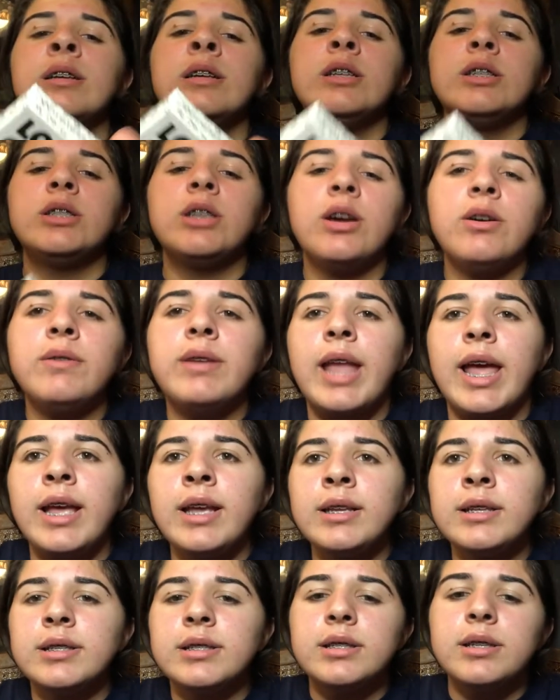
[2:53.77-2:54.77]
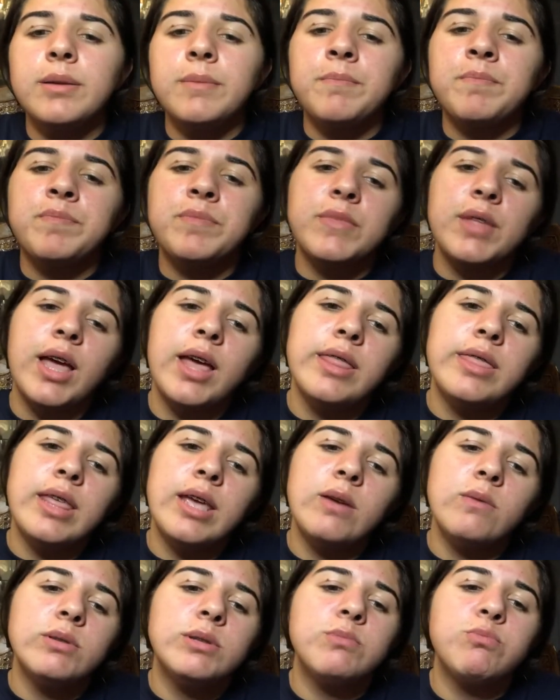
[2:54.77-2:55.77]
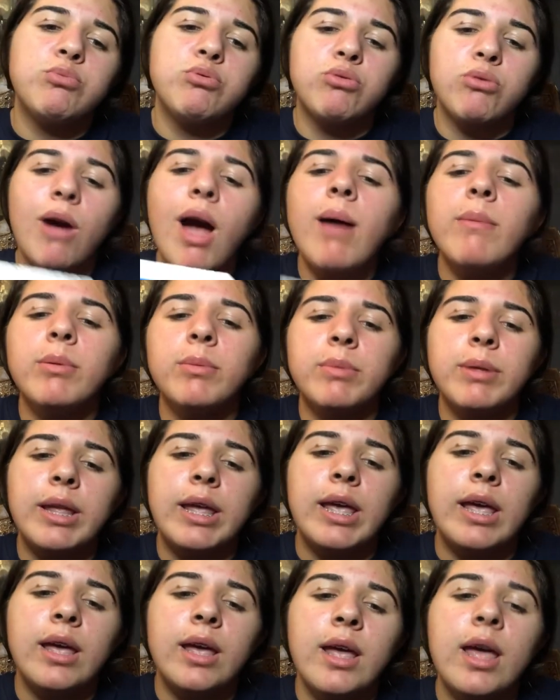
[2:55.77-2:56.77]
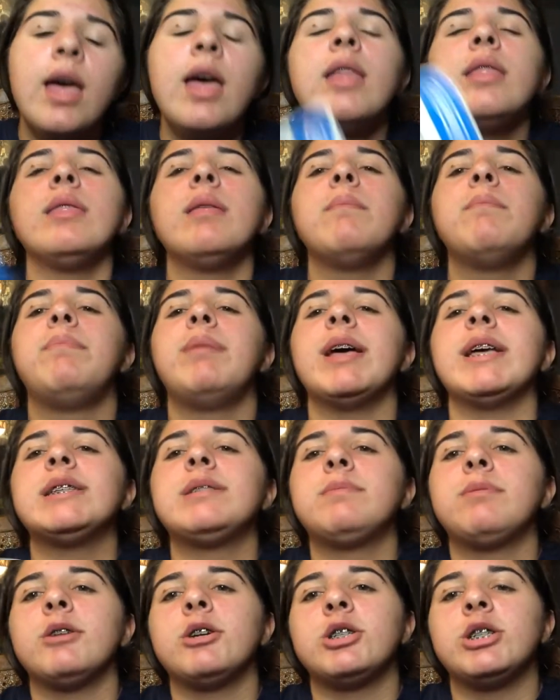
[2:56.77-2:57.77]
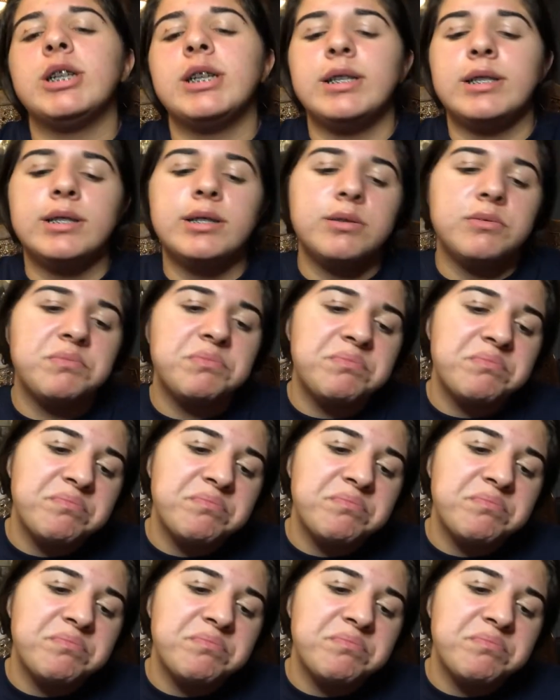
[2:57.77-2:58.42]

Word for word: So next, I think was probably the best purchase